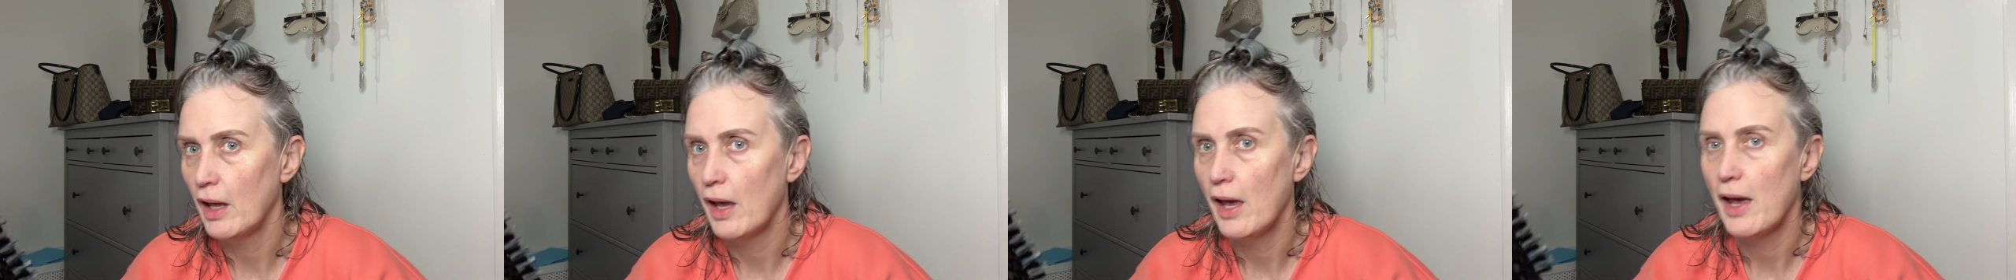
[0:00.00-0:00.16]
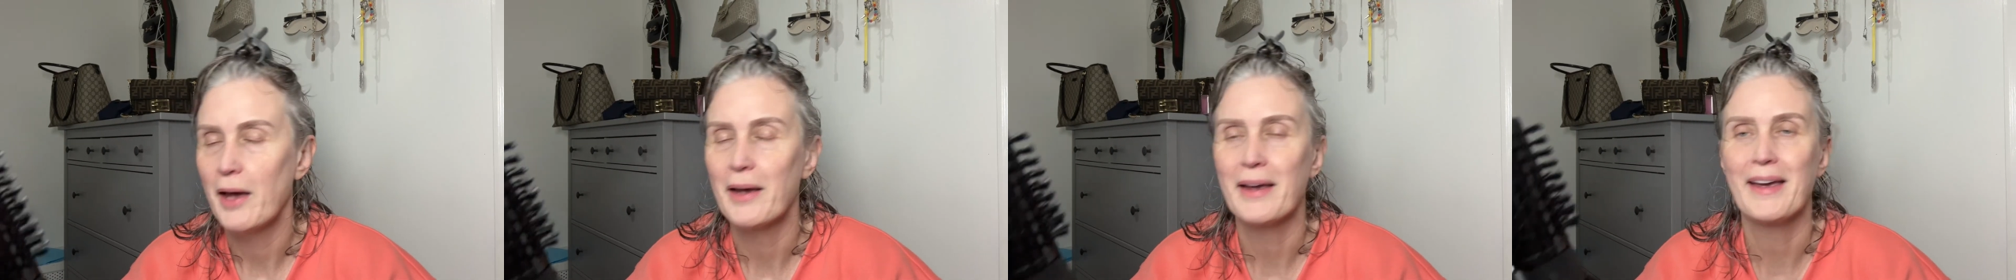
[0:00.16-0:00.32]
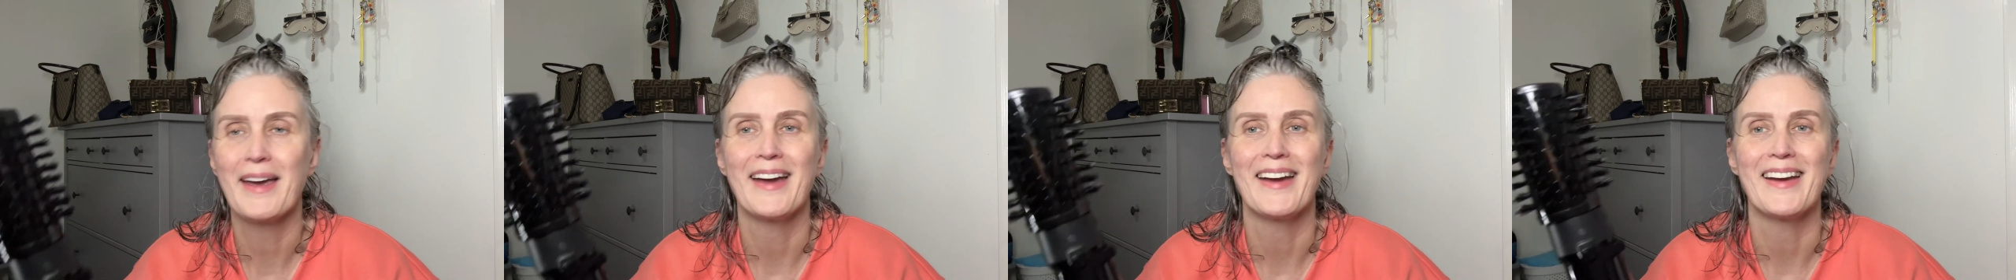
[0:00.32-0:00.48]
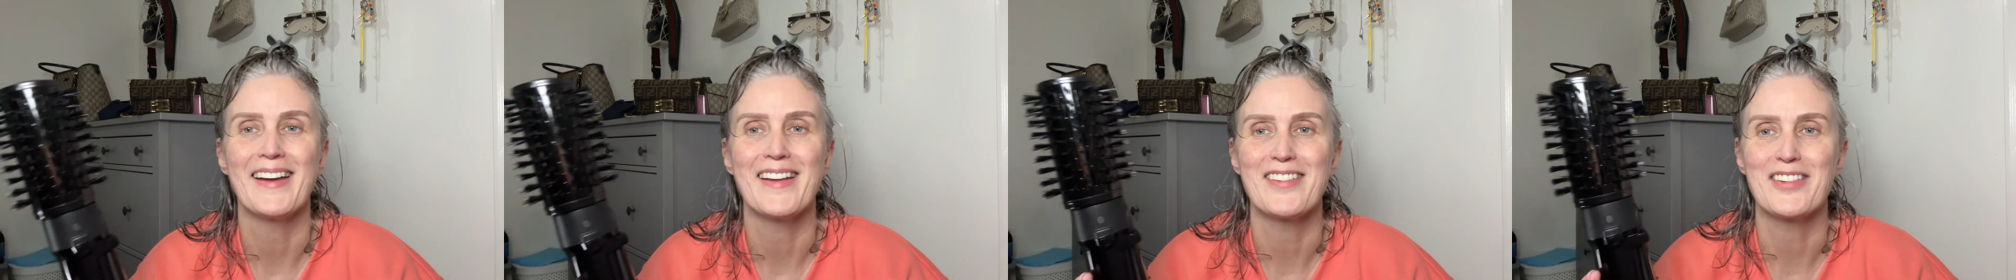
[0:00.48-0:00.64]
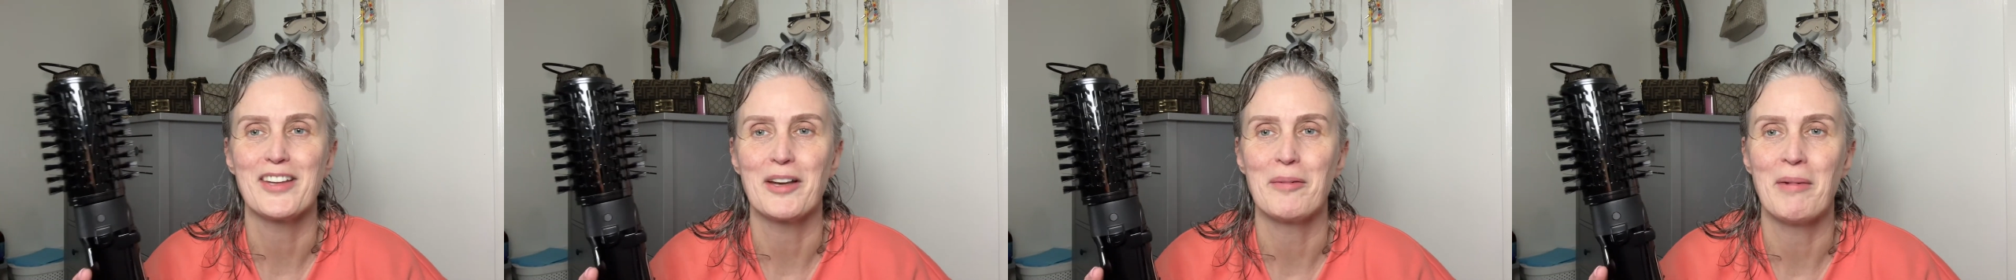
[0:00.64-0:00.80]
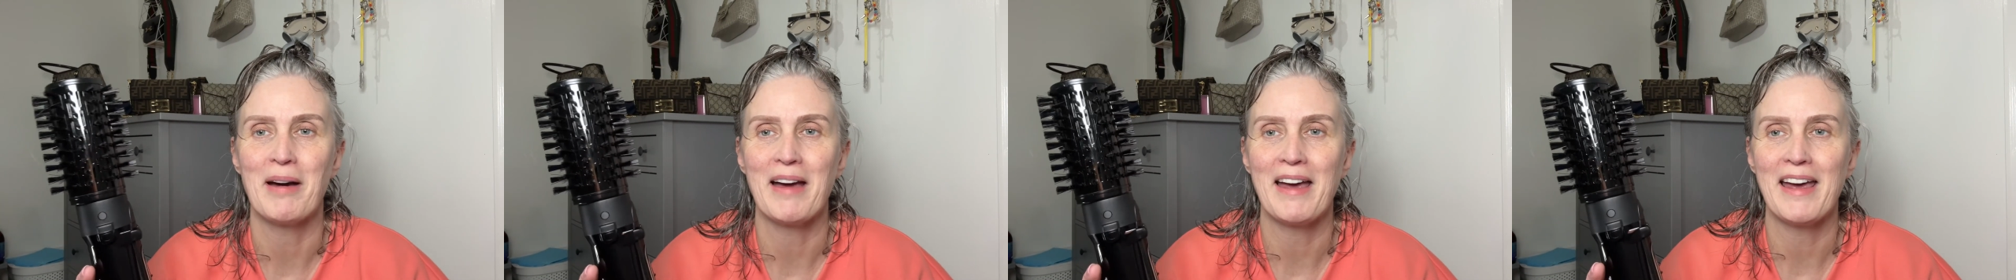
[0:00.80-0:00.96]
Okay, so
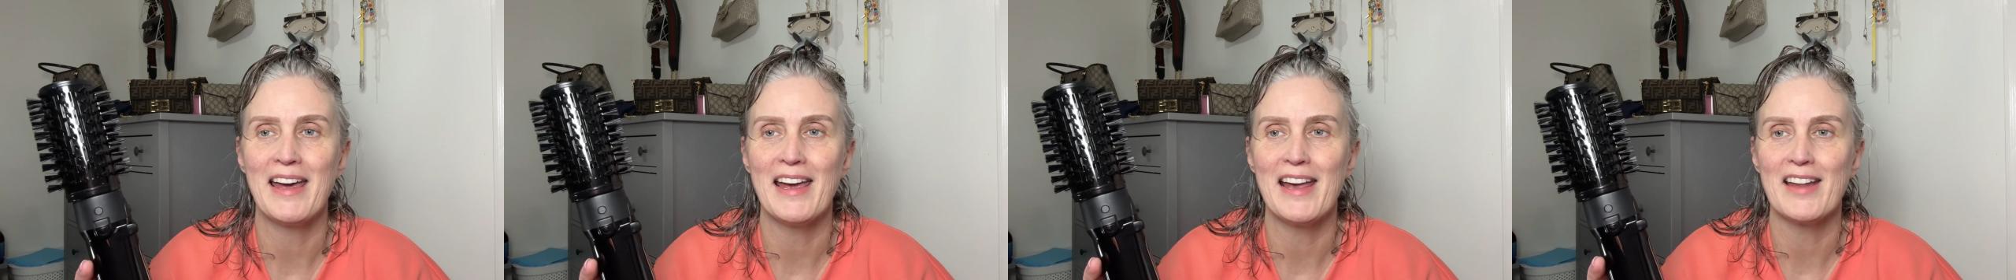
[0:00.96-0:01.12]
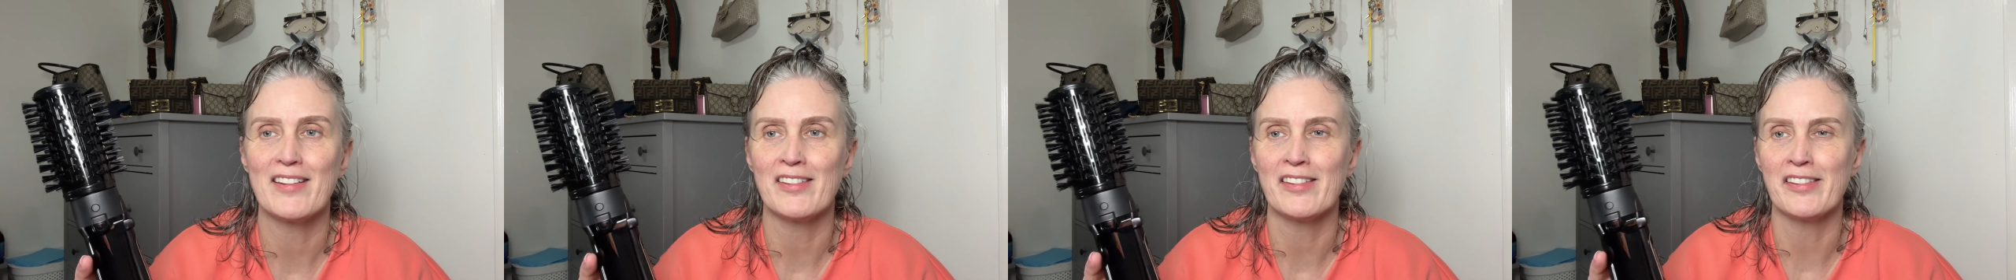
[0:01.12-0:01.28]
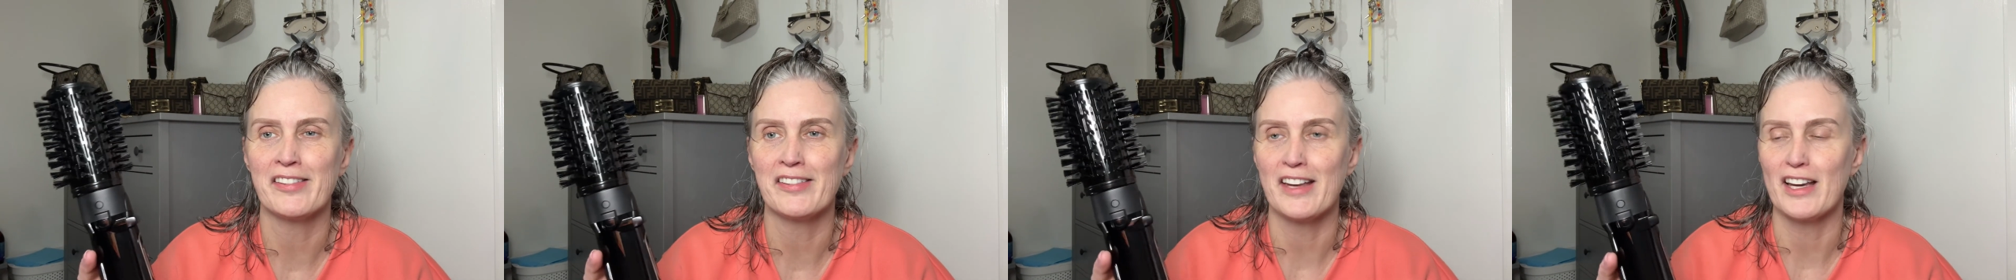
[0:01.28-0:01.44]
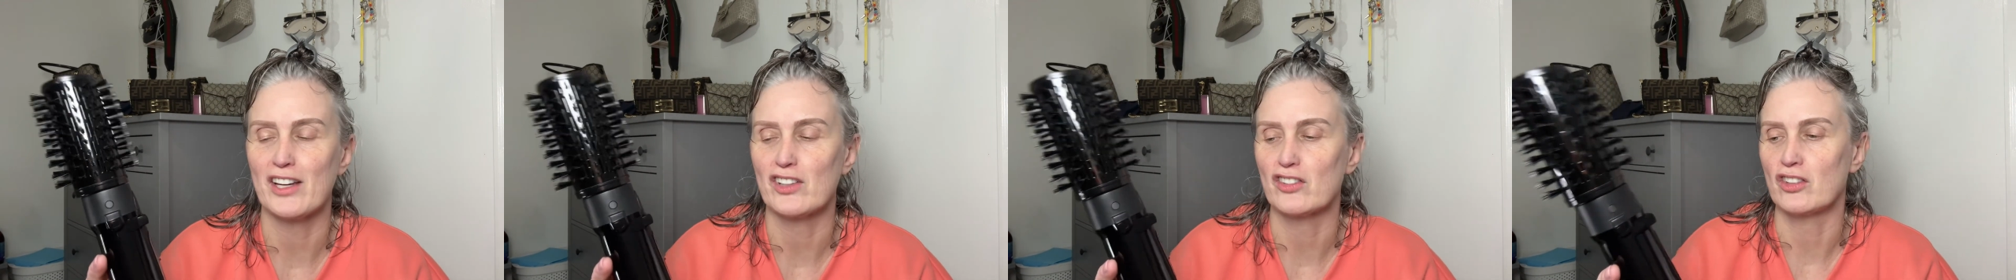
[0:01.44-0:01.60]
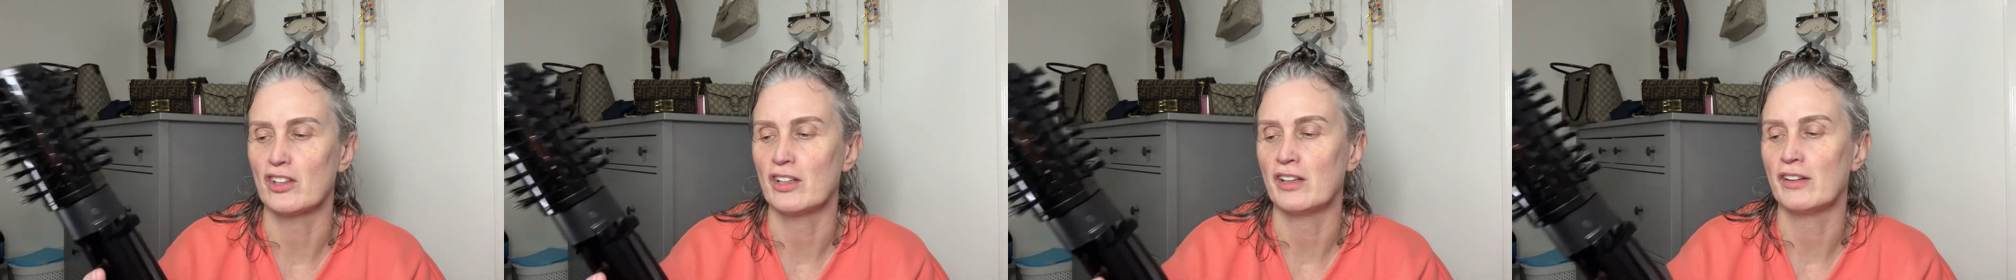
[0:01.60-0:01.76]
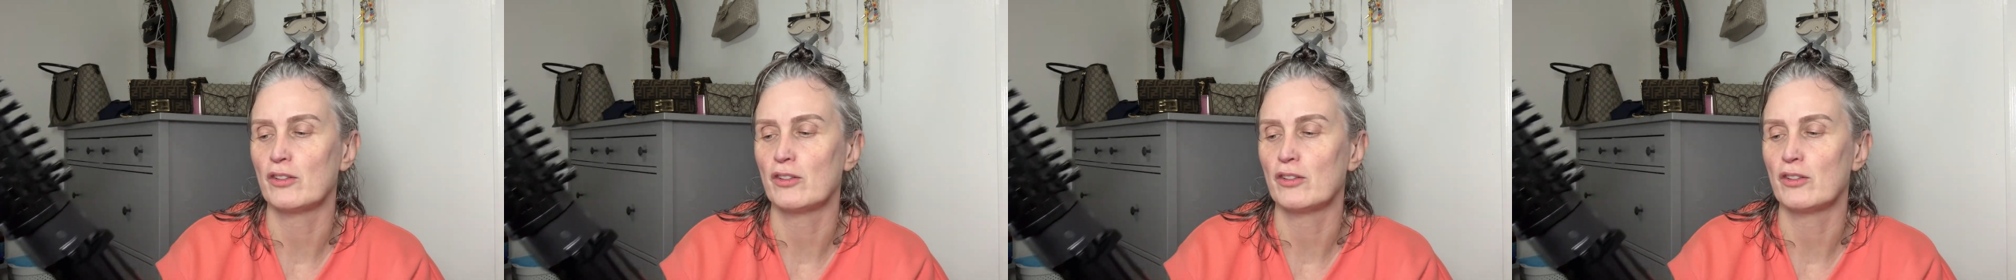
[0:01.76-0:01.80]
my hair's in sections.